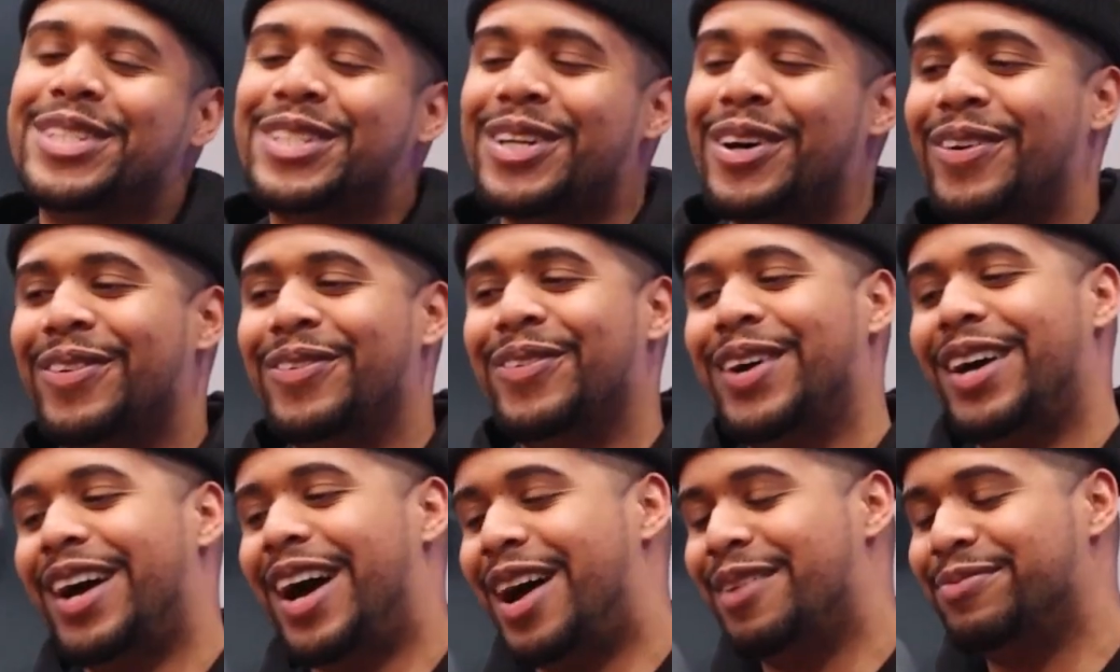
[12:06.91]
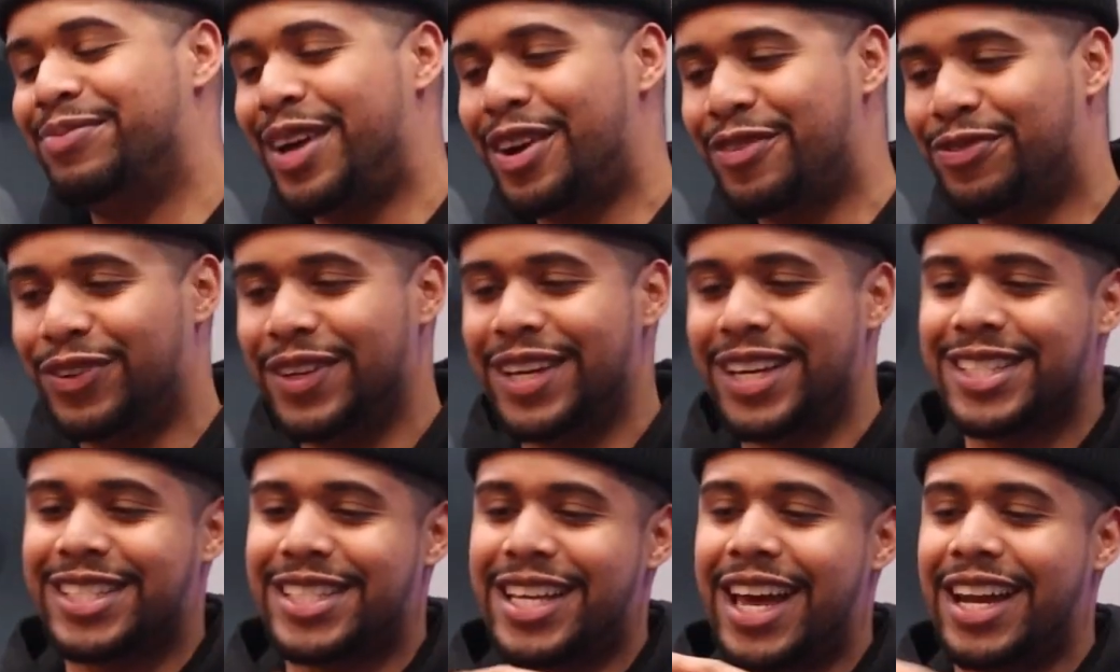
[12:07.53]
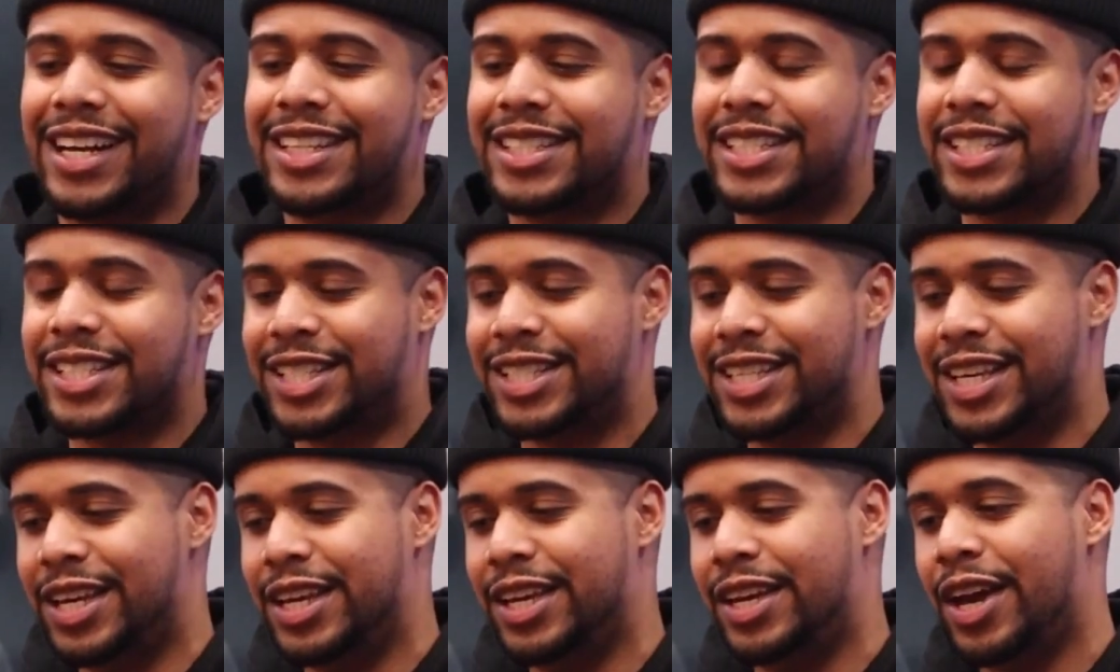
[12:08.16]
So I'm definitely excited to
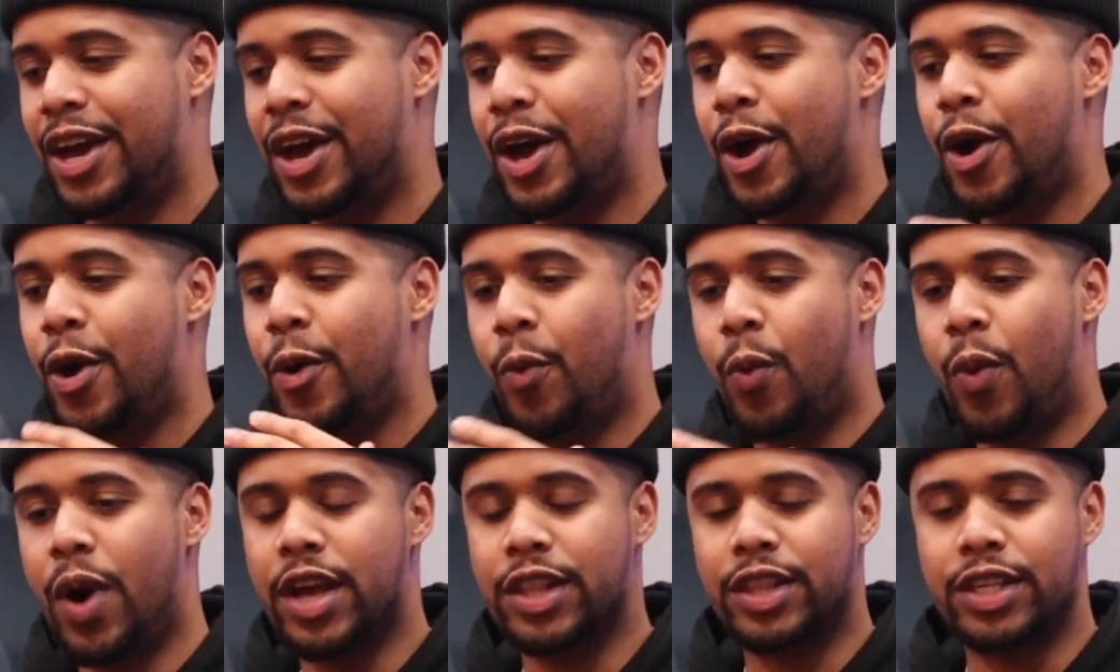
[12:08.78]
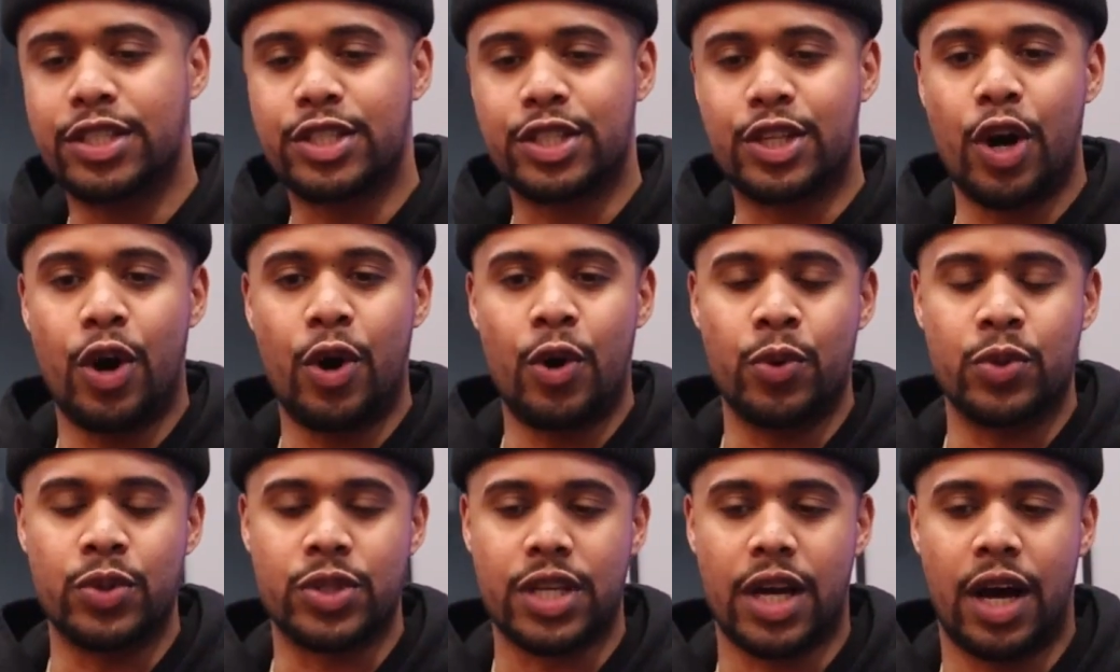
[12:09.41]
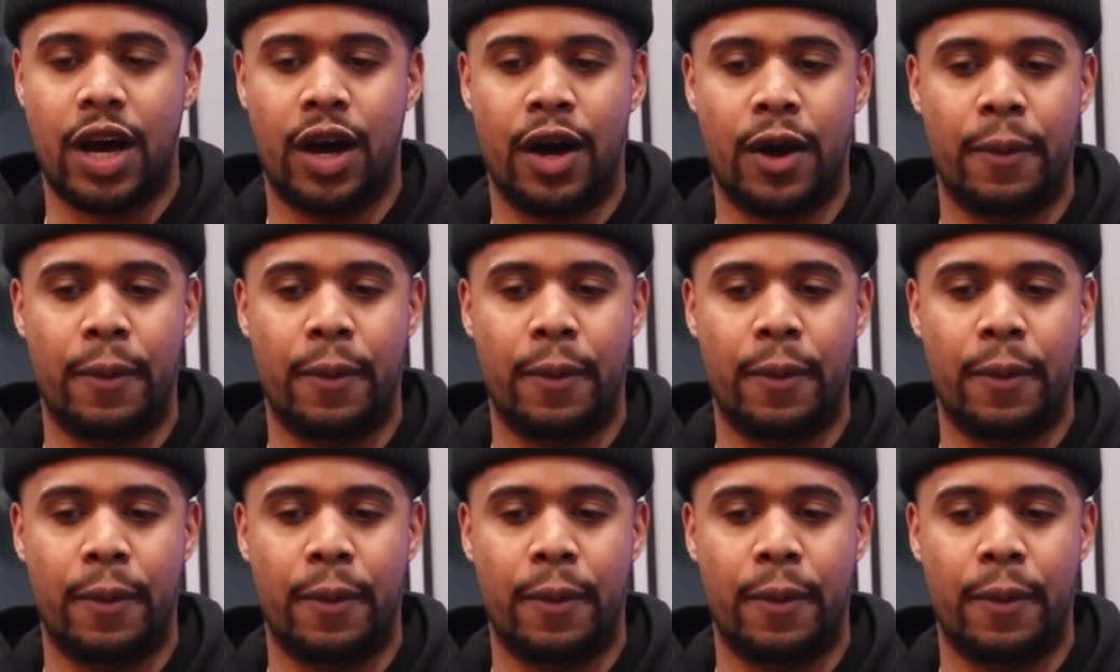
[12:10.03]
see where this goes.